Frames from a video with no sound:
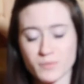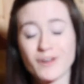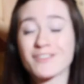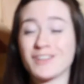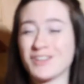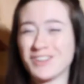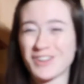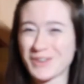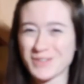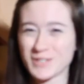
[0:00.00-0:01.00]
book, then you
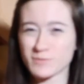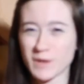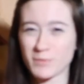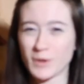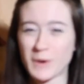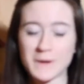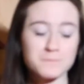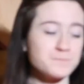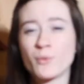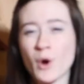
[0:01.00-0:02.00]
know who those people
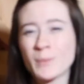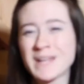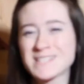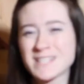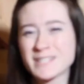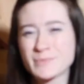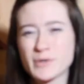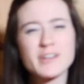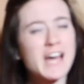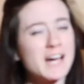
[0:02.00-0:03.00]
are. The romance in this
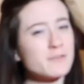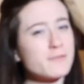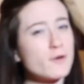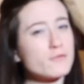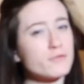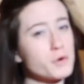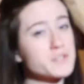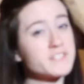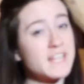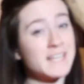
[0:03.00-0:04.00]
book kind of felt
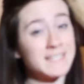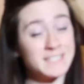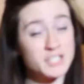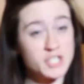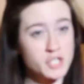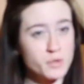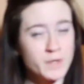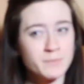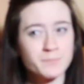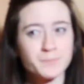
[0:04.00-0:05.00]
forced and
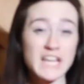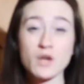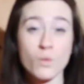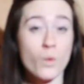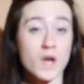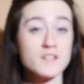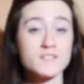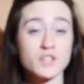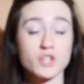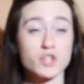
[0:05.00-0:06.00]
ingenuine. It
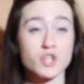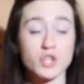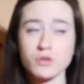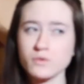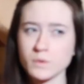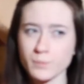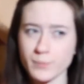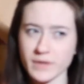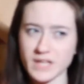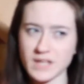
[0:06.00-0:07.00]
was cute,
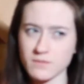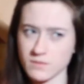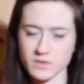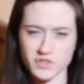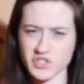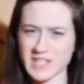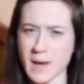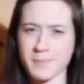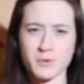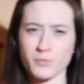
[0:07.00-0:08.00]
but it just
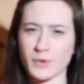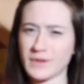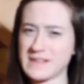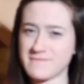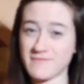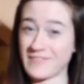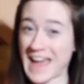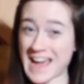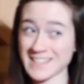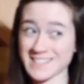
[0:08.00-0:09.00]
happened really
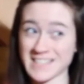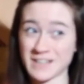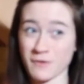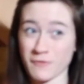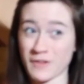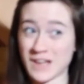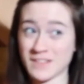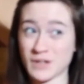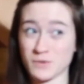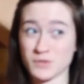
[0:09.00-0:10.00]
fast and I felt
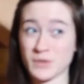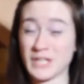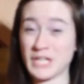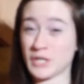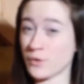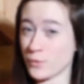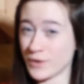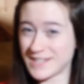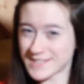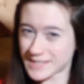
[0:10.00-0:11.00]
like there was really no
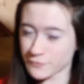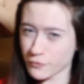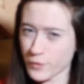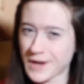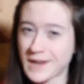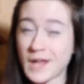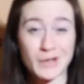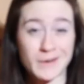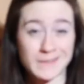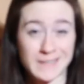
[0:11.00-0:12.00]
reason for it
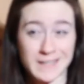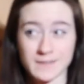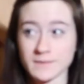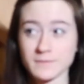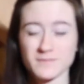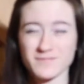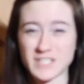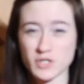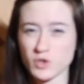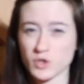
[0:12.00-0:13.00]
beyond like
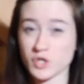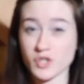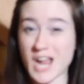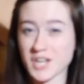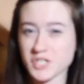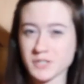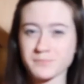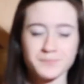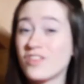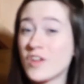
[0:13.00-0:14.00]
physical
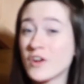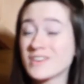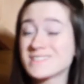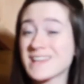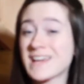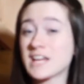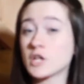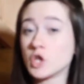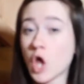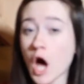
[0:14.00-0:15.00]
attraction. There is a
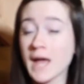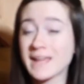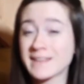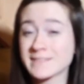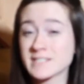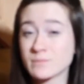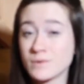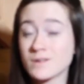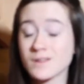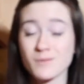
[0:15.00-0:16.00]
lot in this
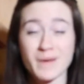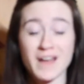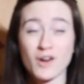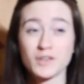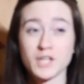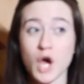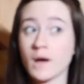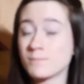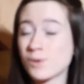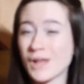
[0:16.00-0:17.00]
book about
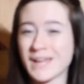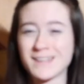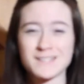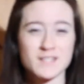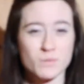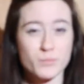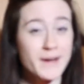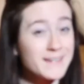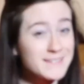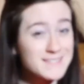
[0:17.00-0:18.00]
unplanned
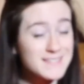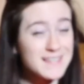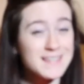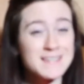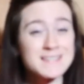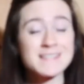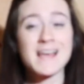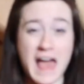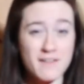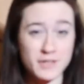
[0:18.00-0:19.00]
pregnancies,
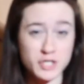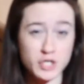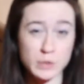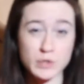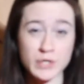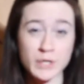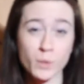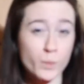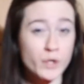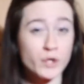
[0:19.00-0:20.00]
having
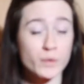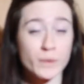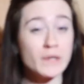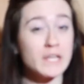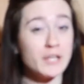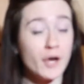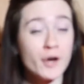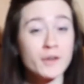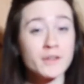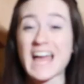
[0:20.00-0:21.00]
children when you're really young,